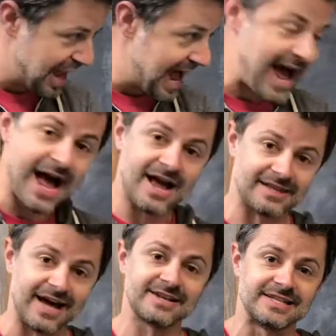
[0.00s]

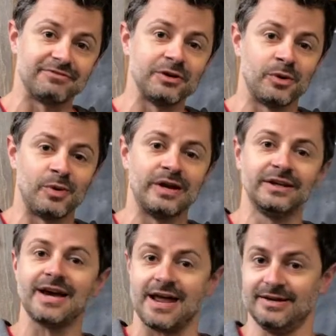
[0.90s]
That is definitely one way to
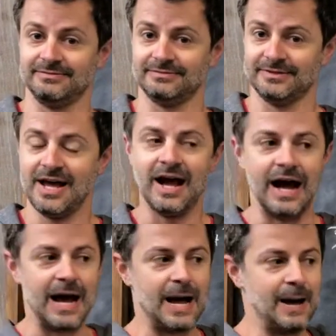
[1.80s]
look at
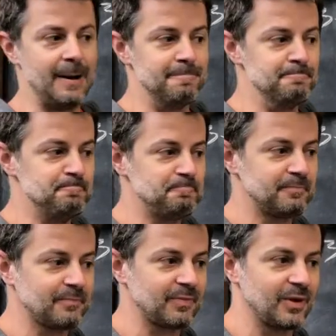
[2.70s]
it.
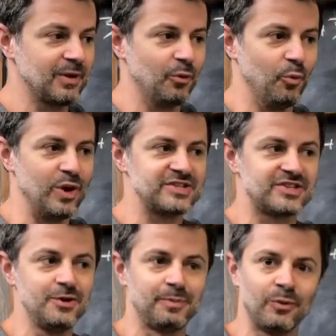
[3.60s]
What's
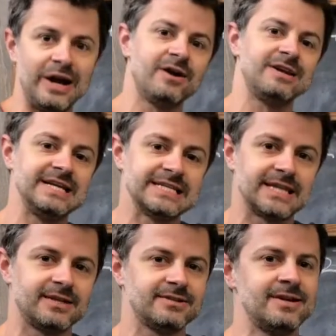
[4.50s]
super weird is
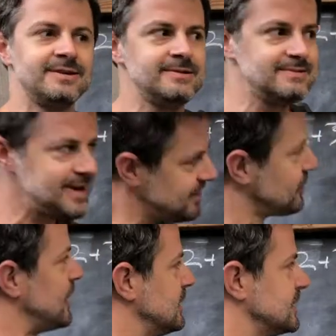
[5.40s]
that there's
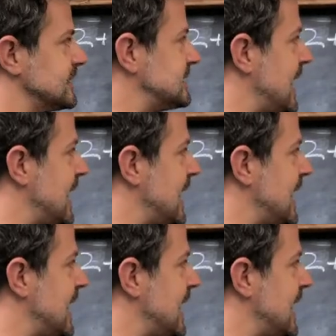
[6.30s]
another way to look at